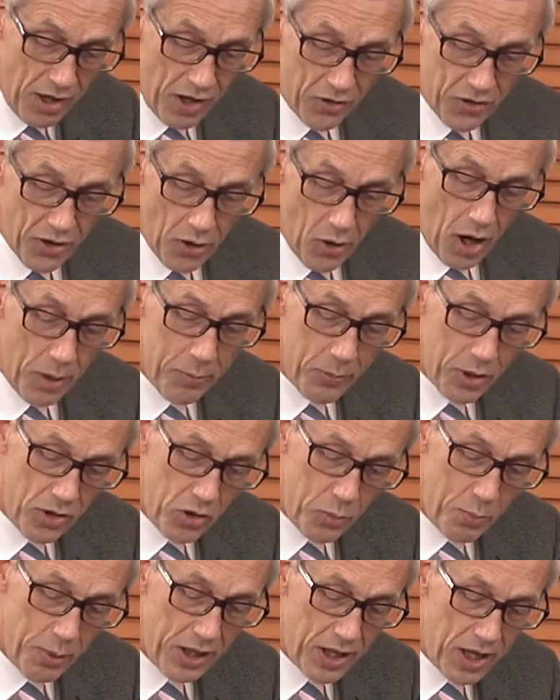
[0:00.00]
So, I'm going
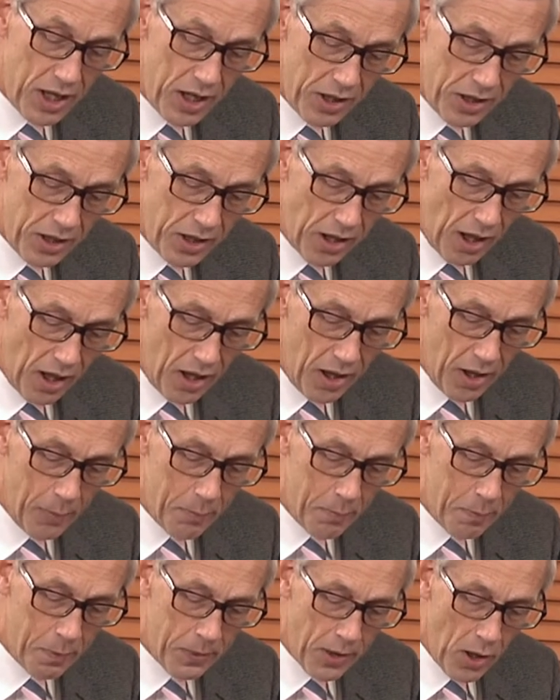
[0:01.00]
to begin
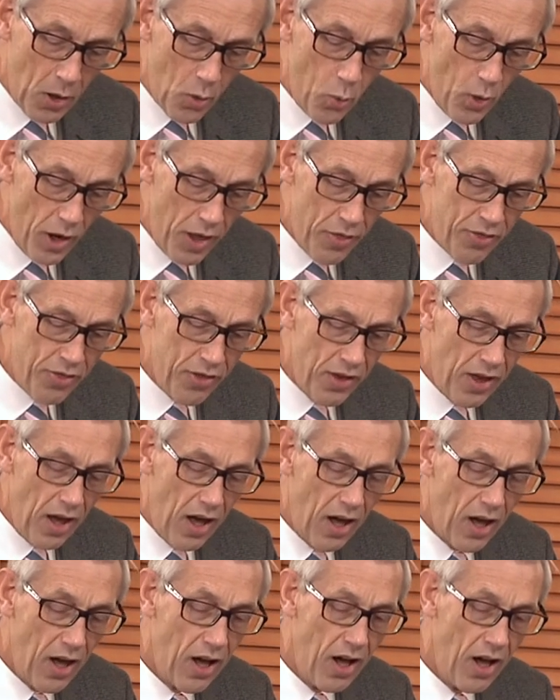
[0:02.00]
um, with
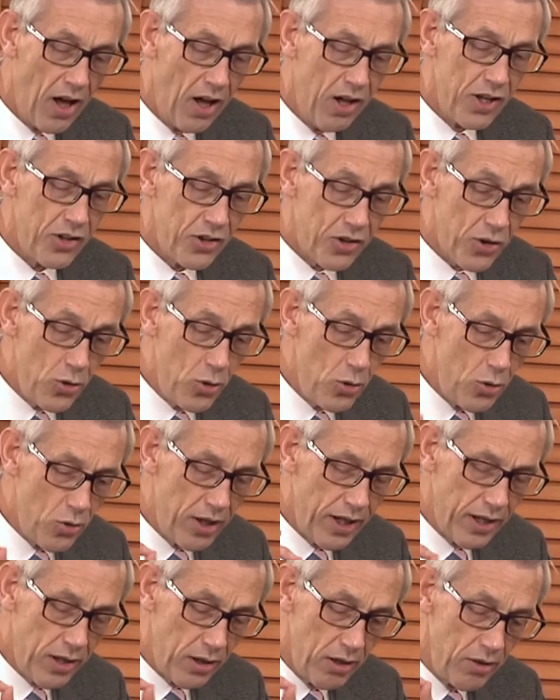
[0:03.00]
uh, two
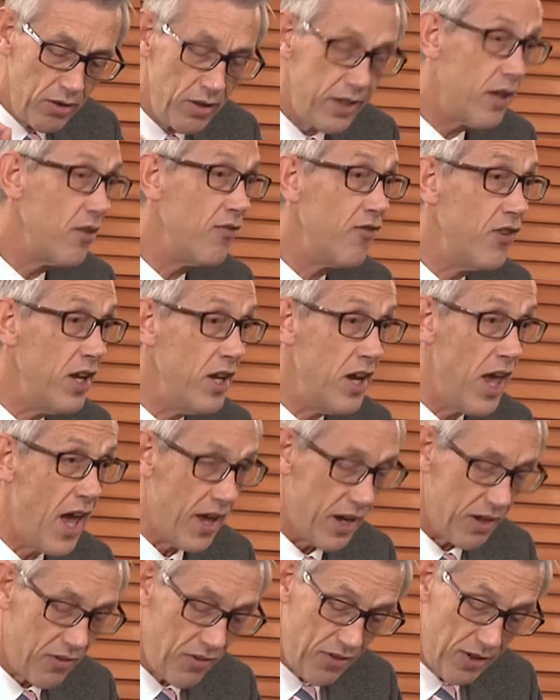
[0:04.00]
little, little
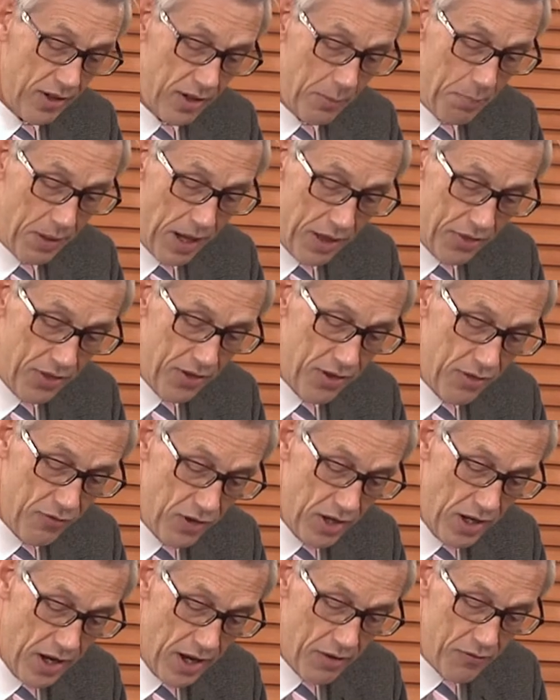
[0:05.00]
vignettes, little Plathian
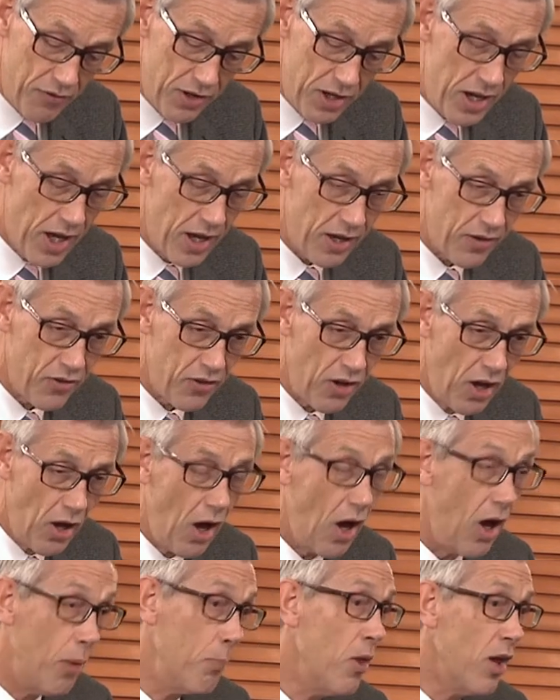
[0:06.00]
vignettes,
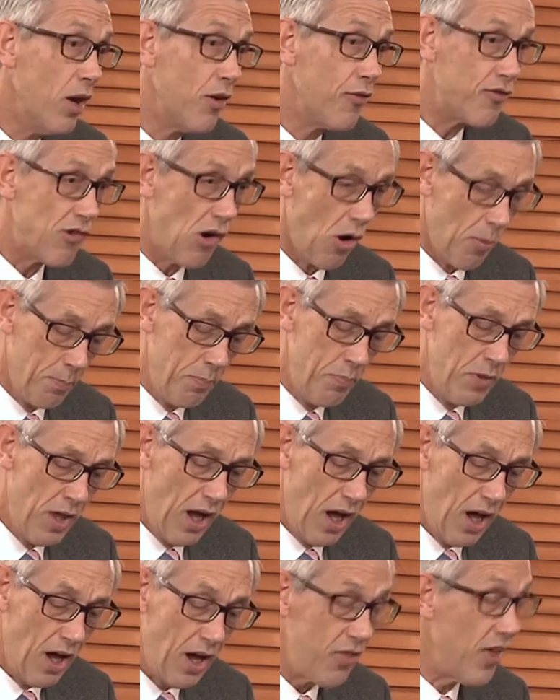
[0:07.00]
um, from
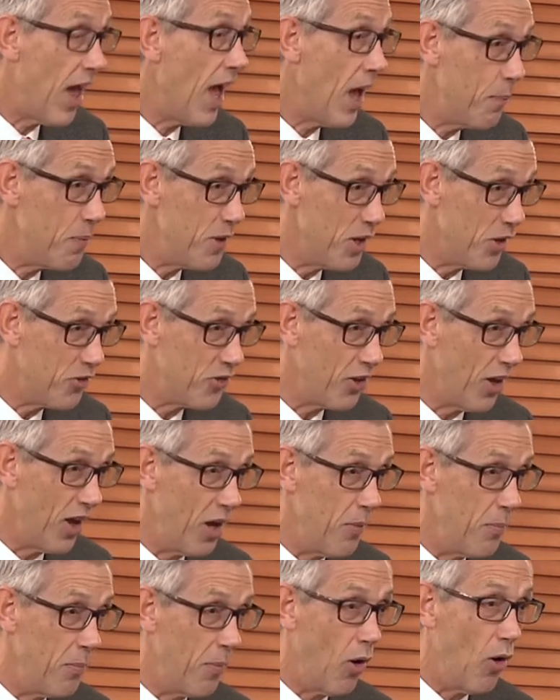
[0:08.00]
uh, the happiest
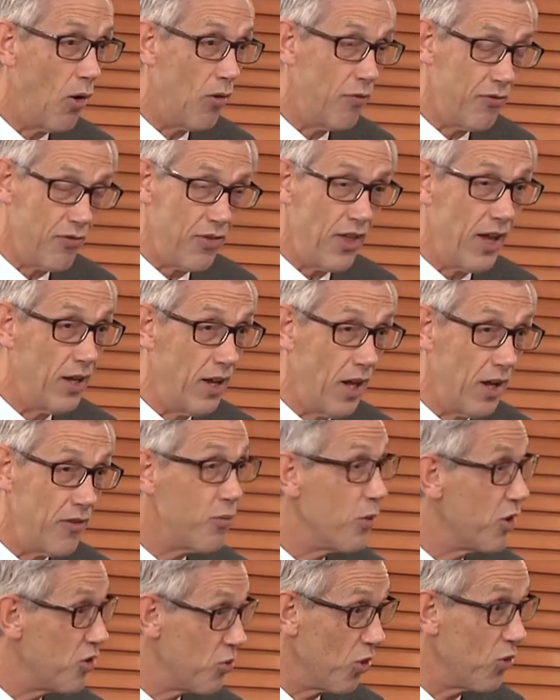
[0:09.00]
time of their
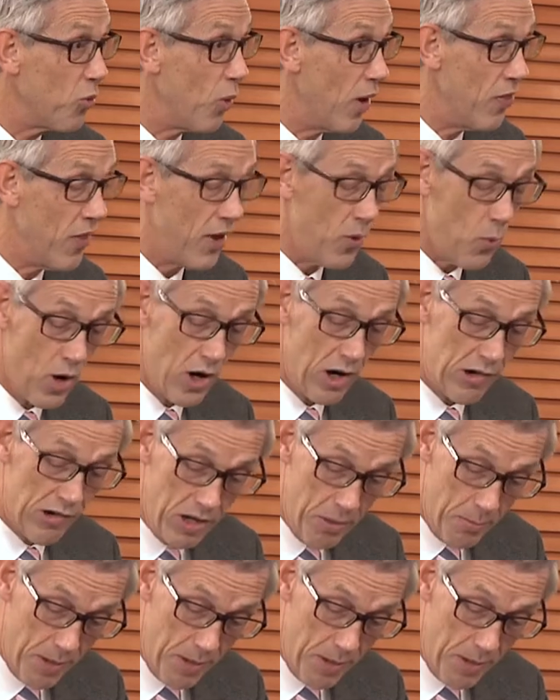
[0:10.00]
life, which was when they were in